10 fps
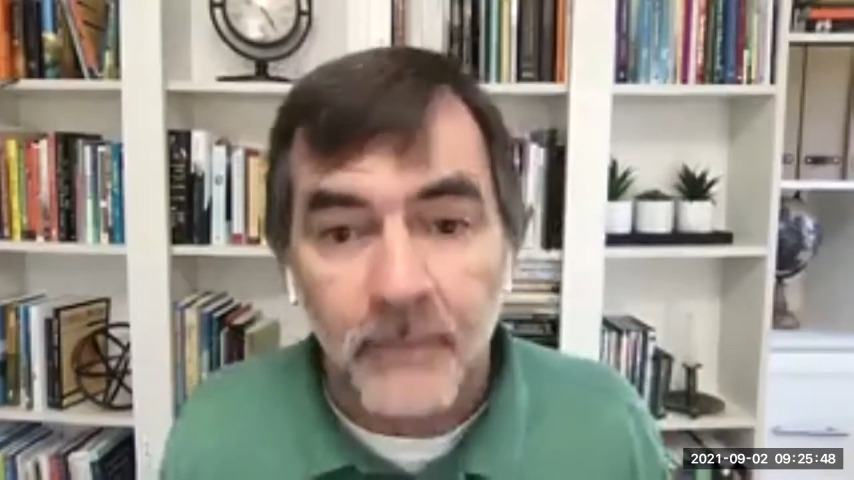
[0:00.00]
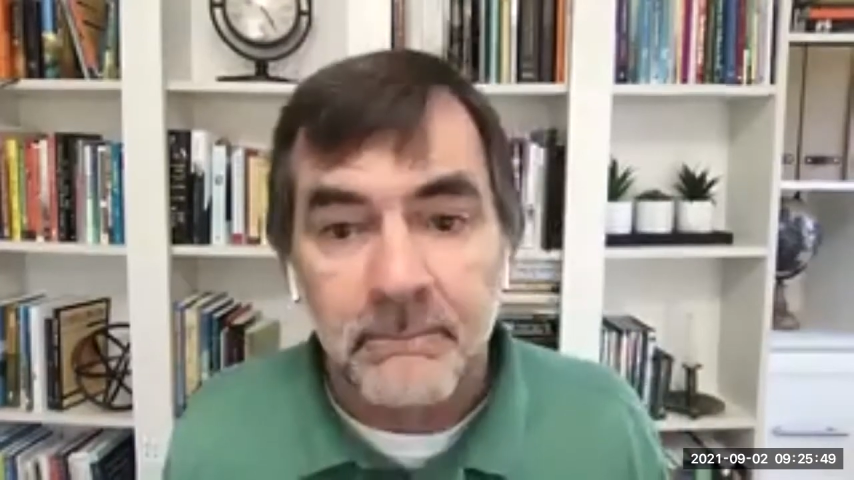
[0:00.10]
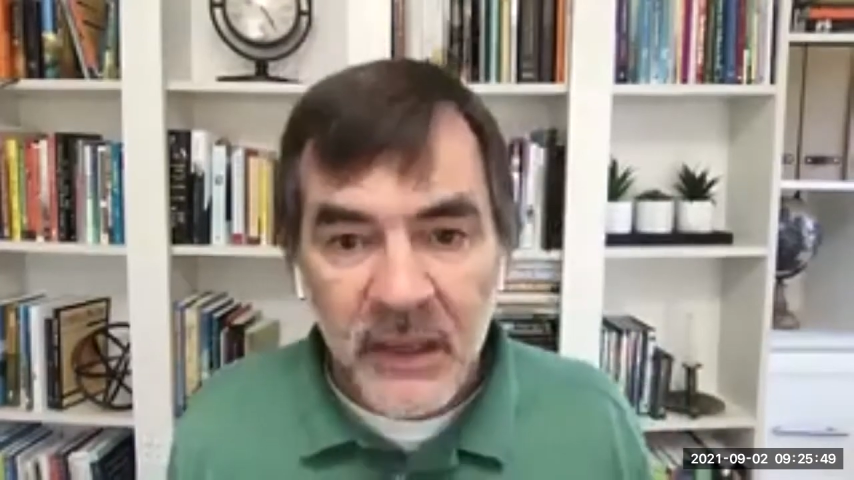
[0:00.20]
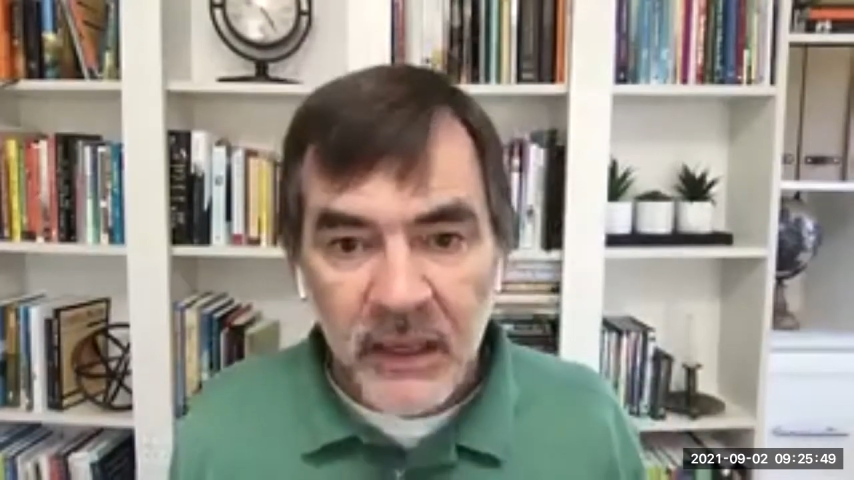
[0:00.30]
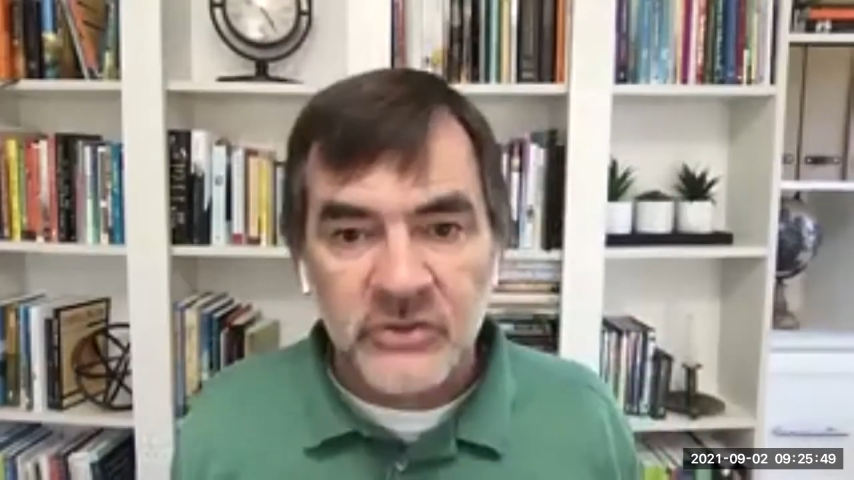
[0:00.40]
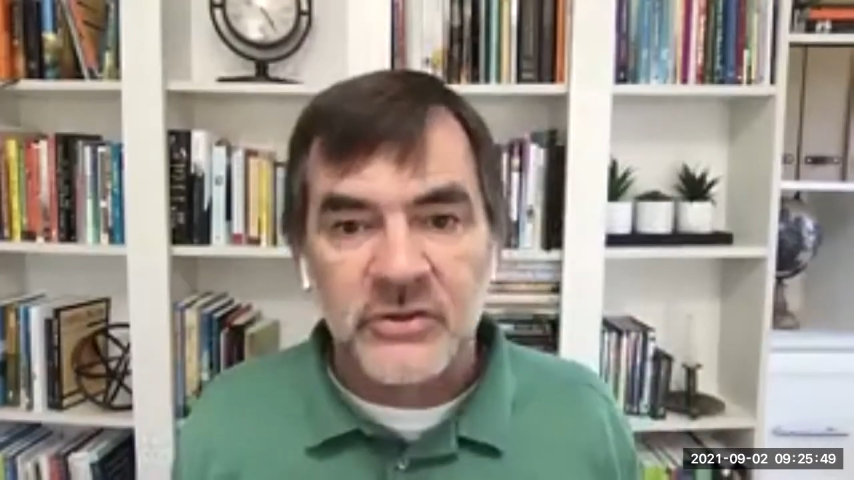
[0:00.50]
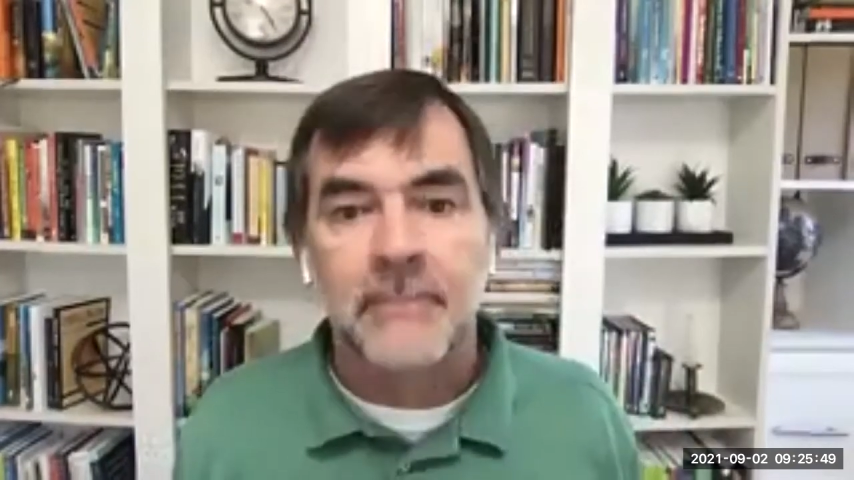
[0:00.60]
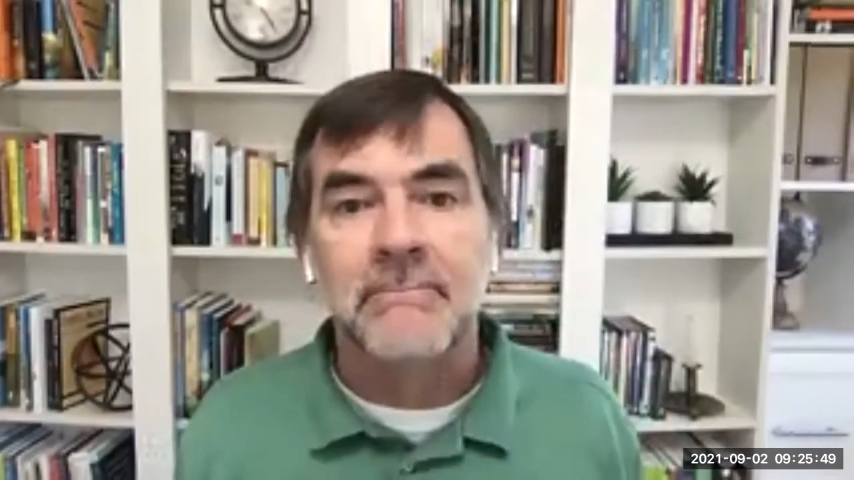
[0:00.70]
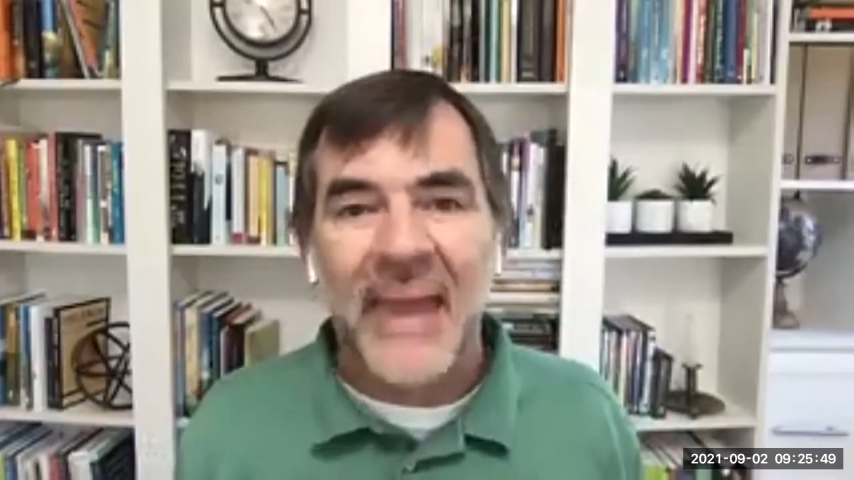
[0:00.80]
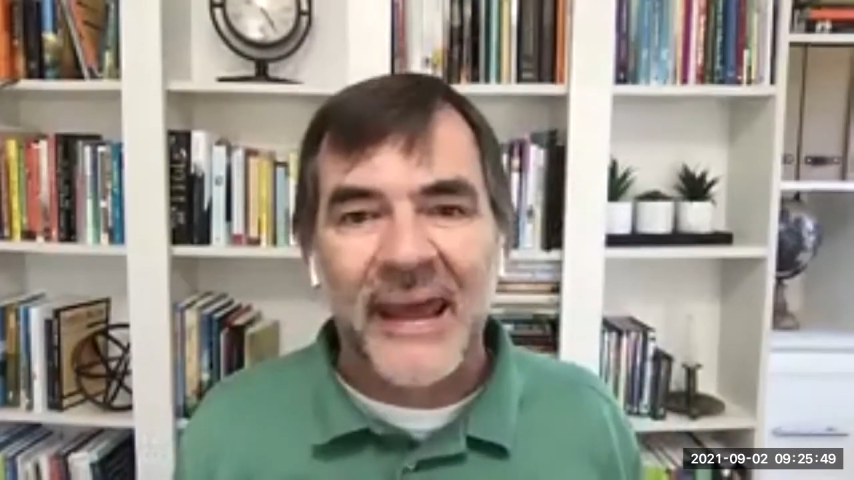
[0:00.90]
me to
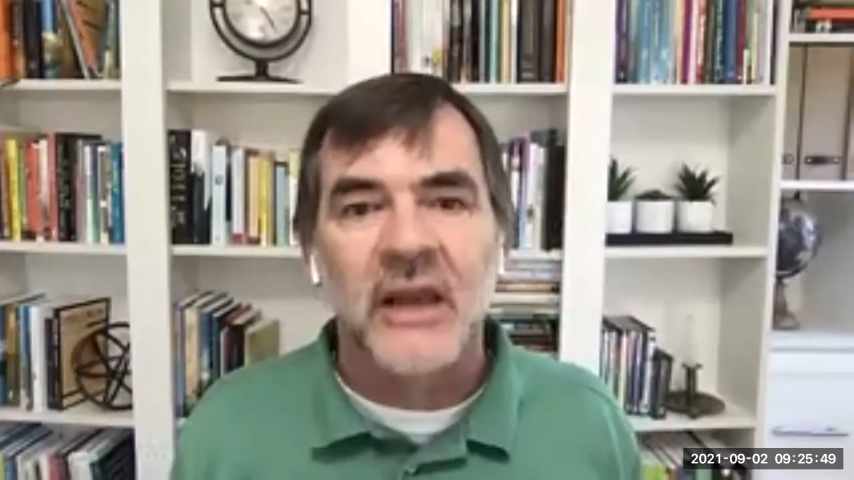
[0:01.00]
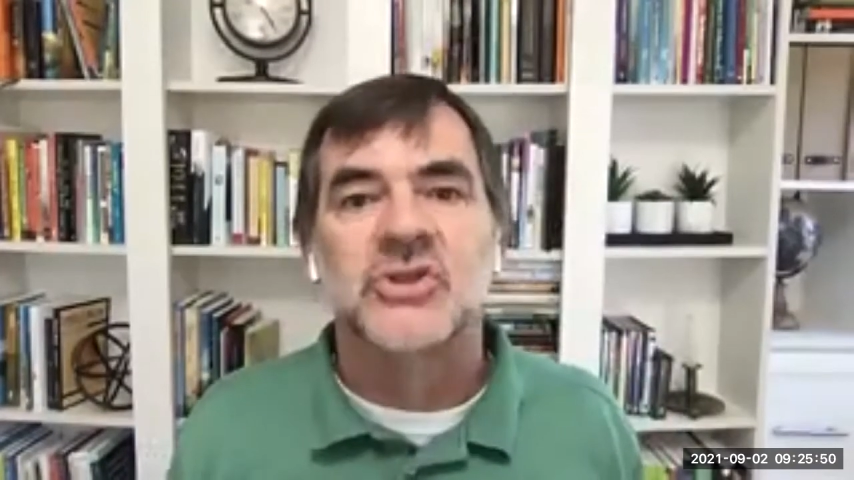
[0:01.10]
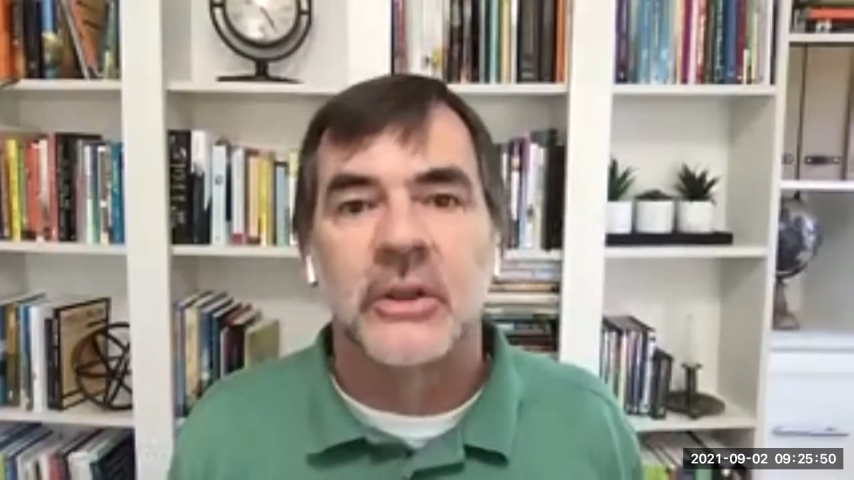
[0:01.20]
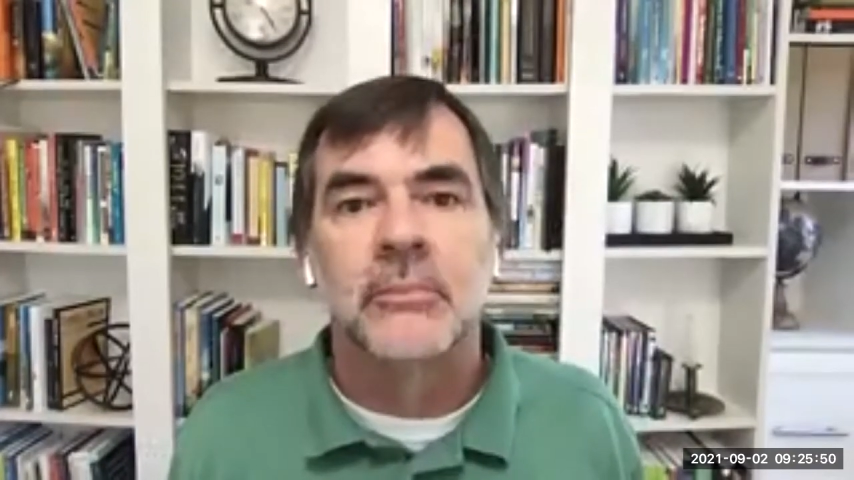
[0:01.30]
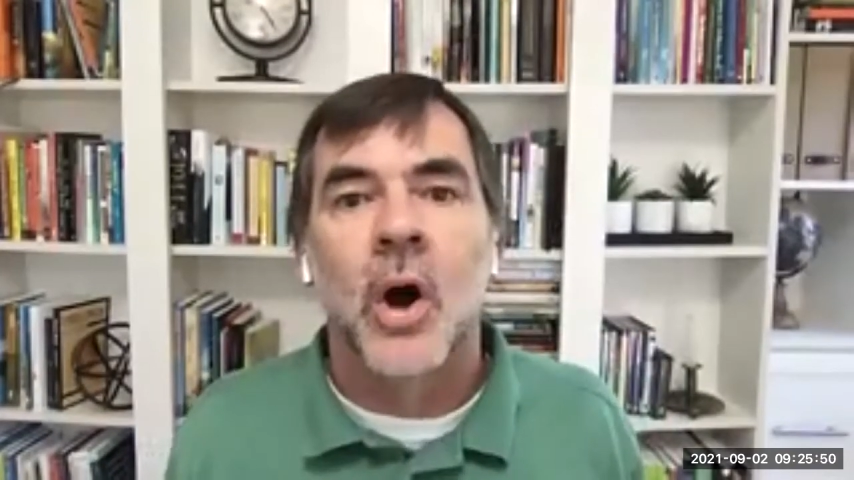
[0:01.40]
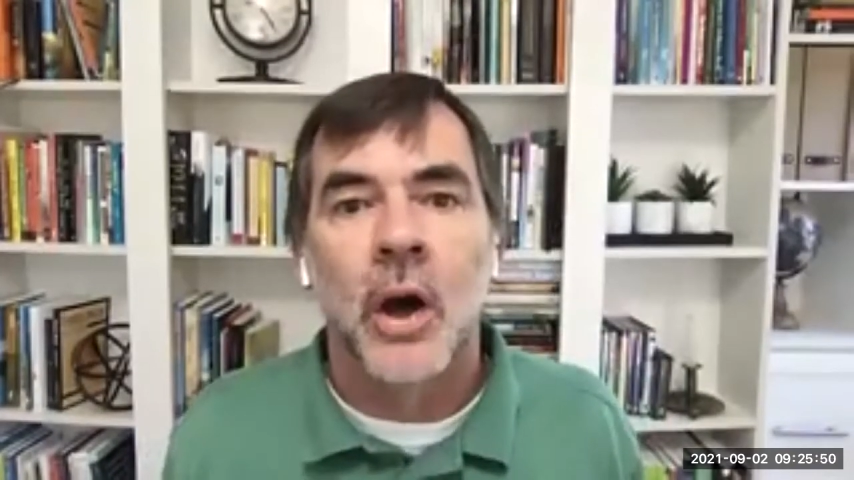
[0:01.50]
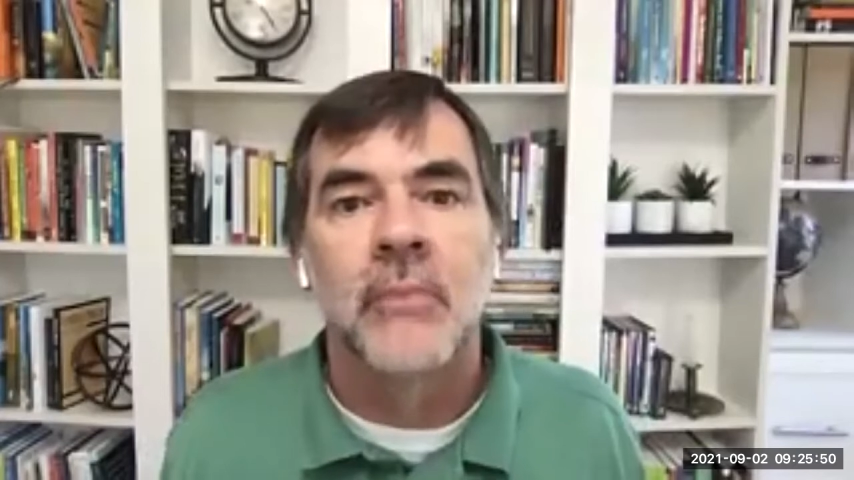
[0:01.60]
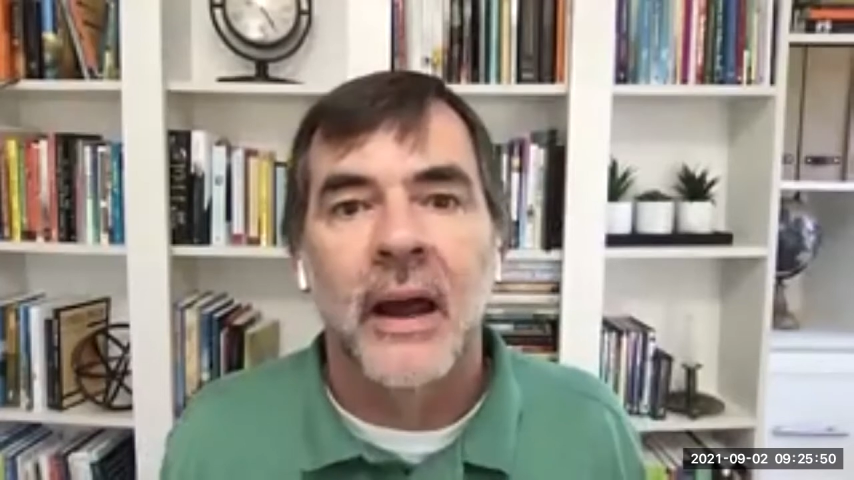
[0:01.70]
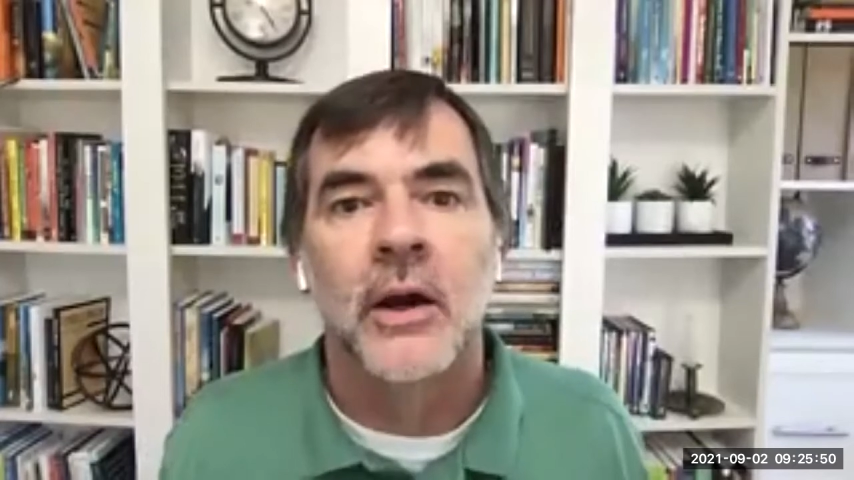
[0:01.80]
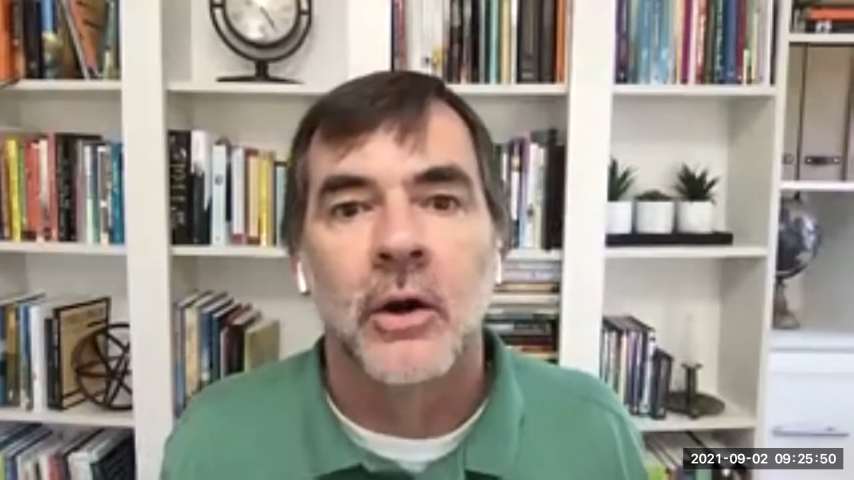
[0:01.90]
manage them on
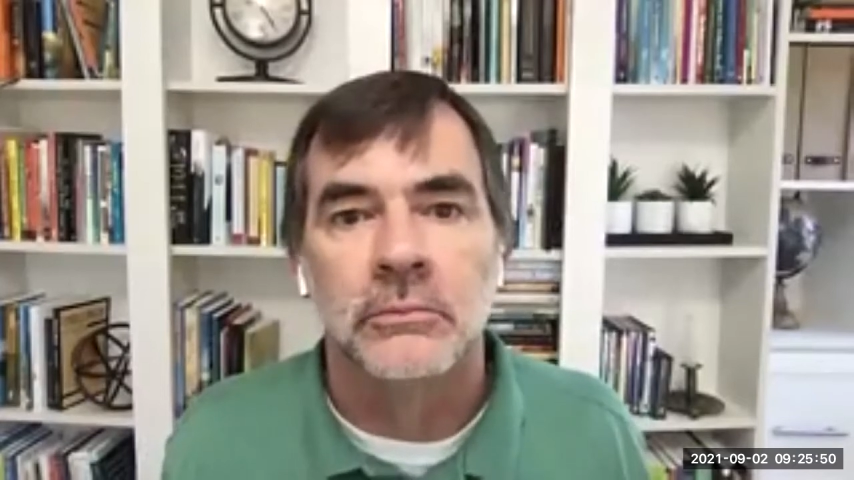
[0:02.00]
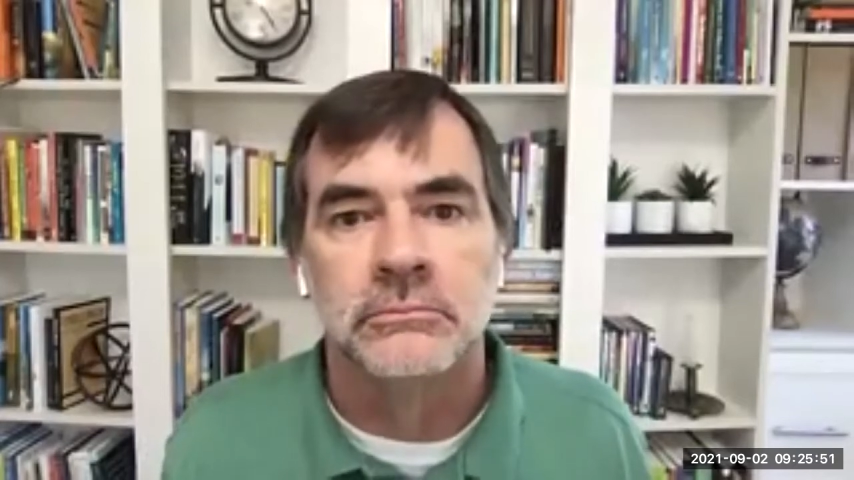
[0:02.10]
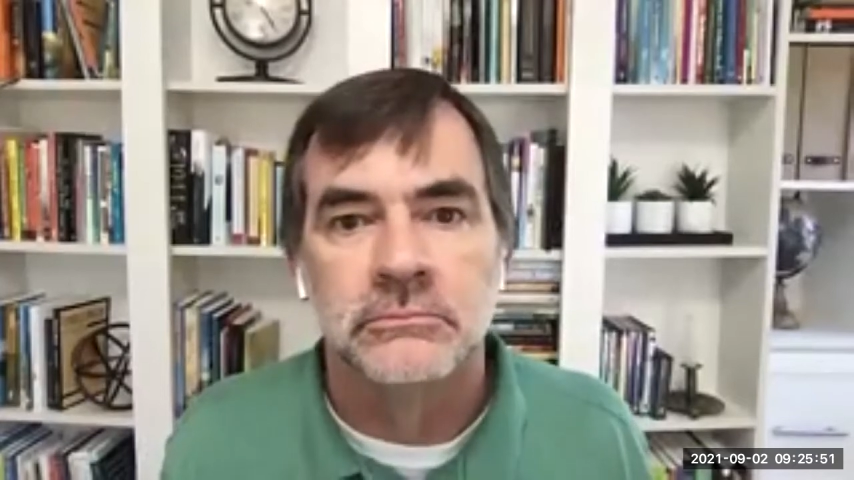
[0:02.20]
my own.